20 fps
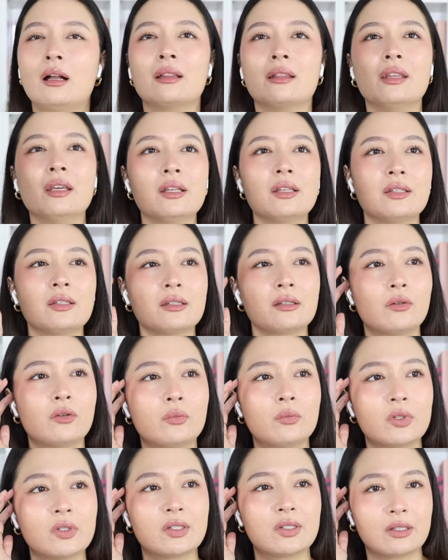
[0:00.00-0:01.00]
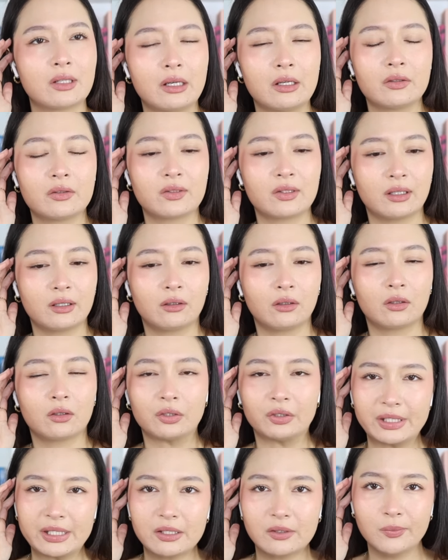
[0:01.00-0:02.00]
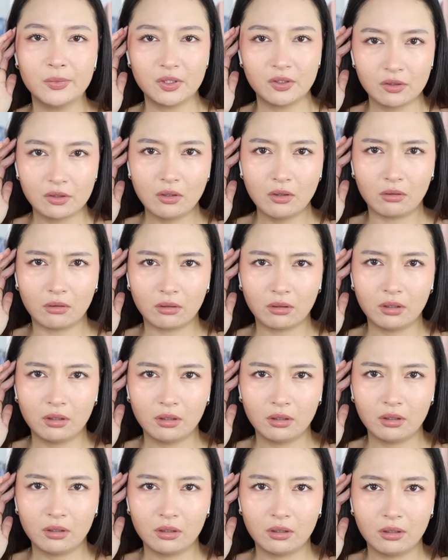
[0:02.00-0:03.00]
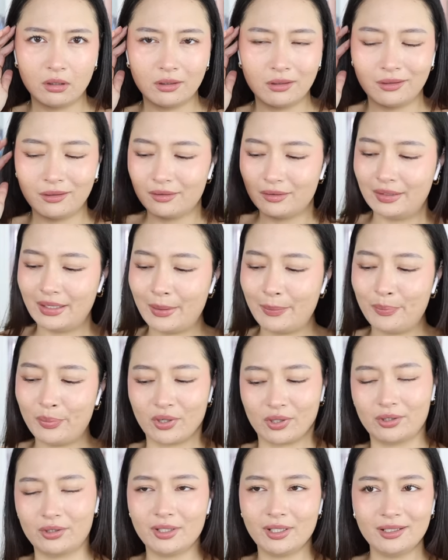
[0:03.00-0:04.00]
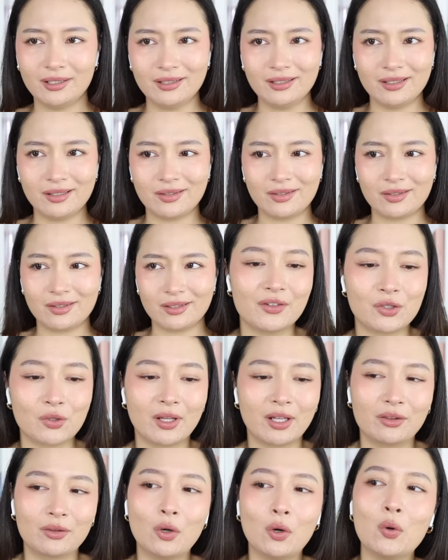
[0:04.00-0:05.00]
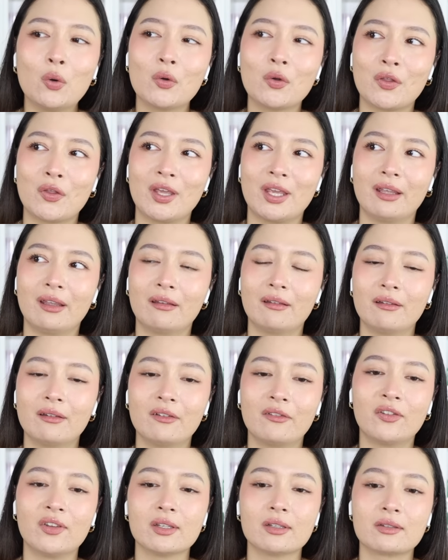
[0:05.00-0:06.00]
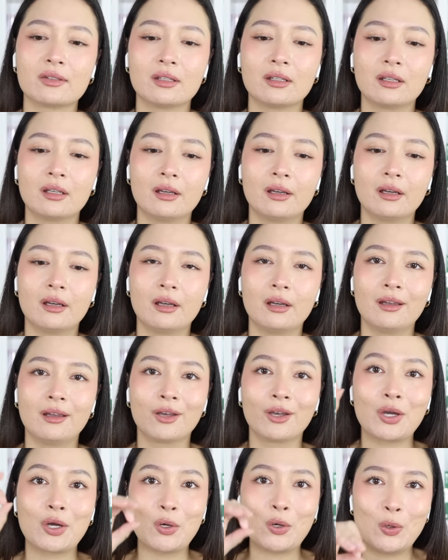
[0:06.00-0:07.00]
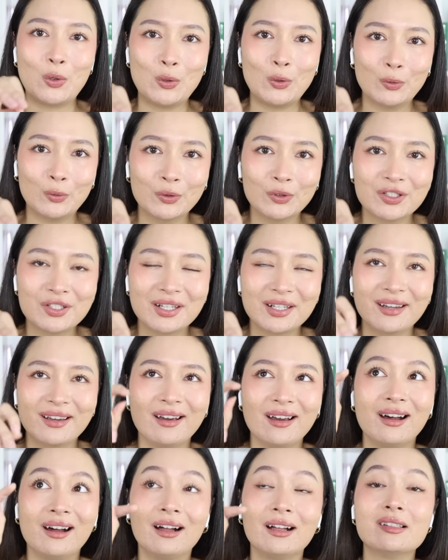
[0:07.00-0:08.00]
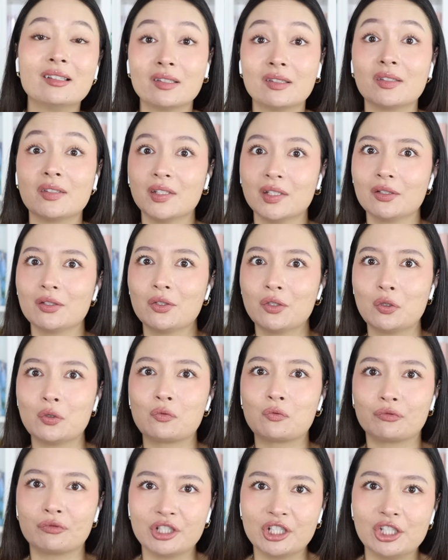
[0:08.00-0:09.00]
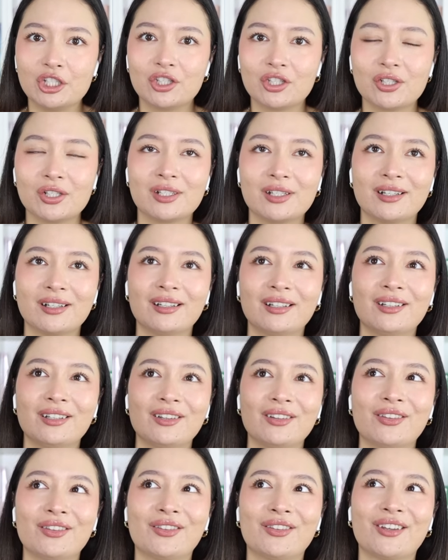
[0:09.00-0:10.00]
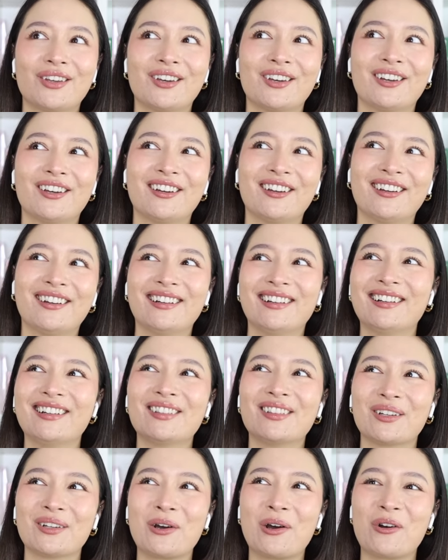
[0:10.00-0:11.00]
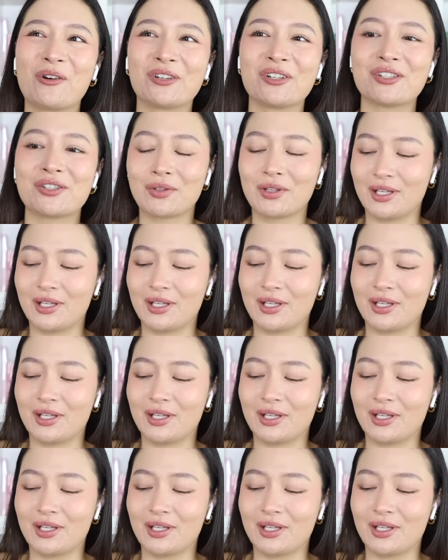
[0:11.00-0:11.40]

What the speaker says: This almost sounds like a Christmas song. That part at least. So like the whole thing feels cold until you reach the chorus.